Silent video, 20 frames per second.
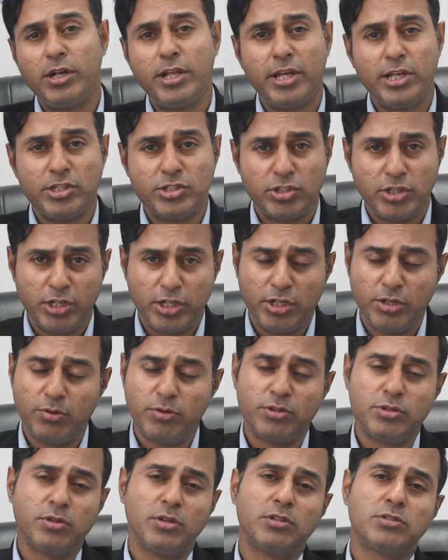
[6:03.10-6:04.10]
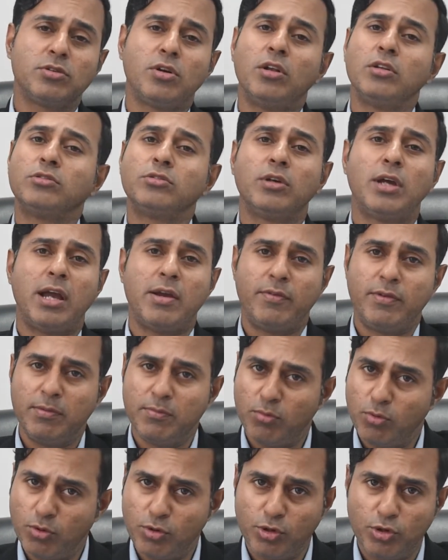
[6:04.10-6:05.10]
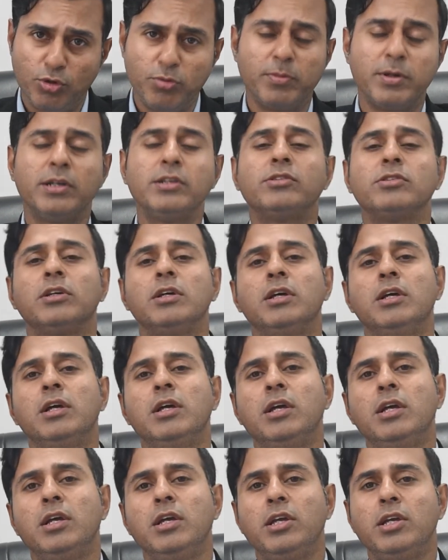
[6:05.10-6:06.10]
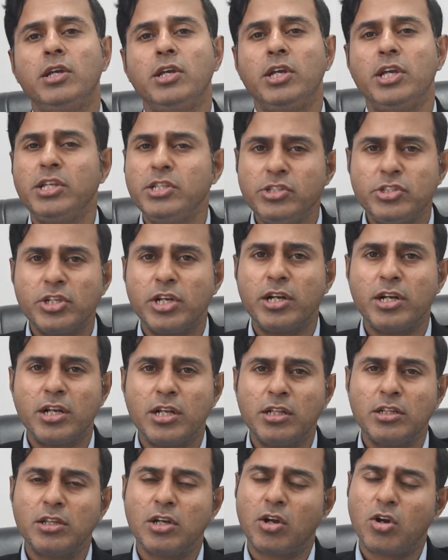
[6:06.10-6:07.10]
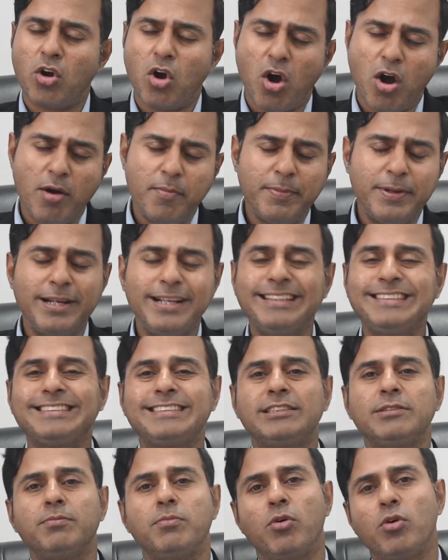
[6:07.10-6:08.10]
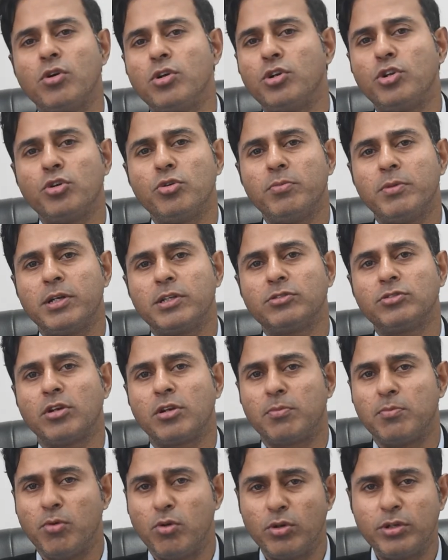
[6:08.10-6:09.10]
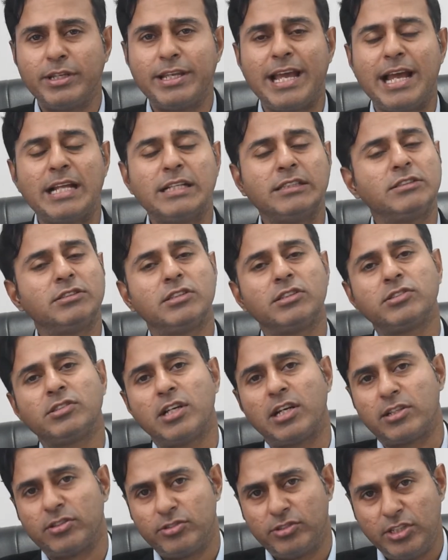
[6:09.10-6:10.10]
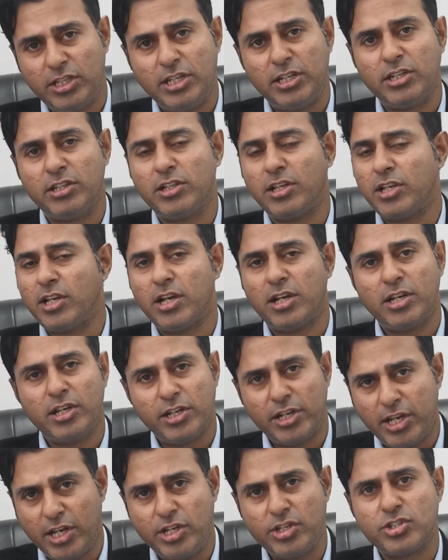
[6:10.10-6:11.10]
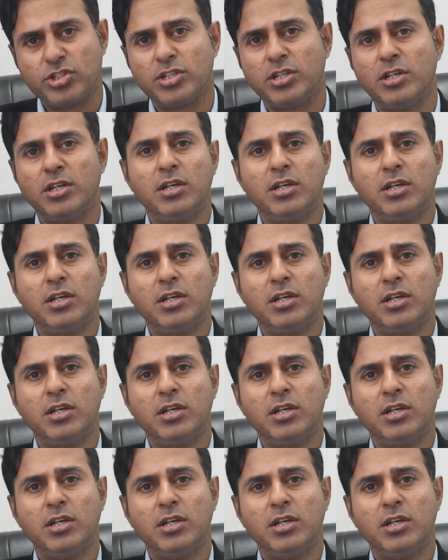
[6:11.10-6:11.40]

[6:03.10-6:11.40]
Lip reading: age individuals also having bone tumors. In general, the commonest bone tumors or bone cancers are seen in the younger age.